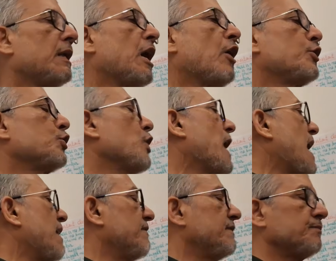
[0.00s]
Now you
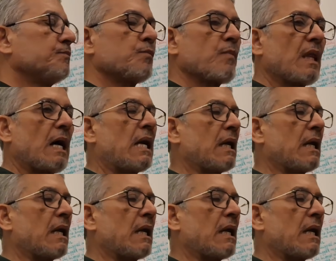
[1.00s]
have a